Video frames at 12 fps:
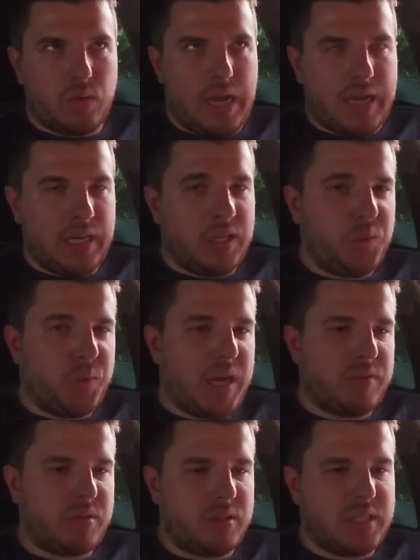like in
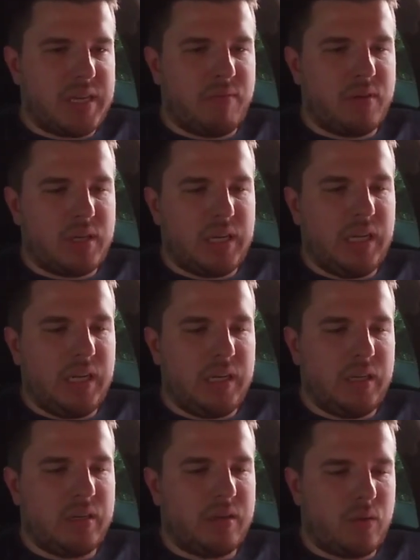
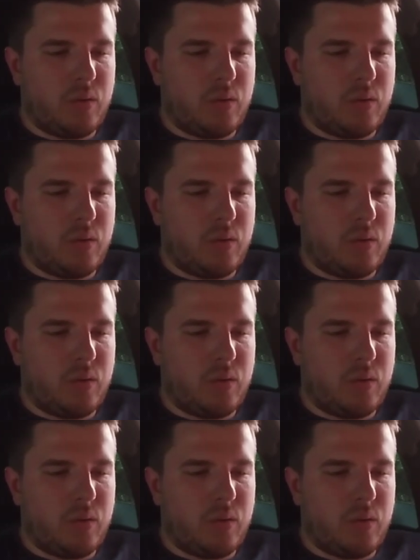2017,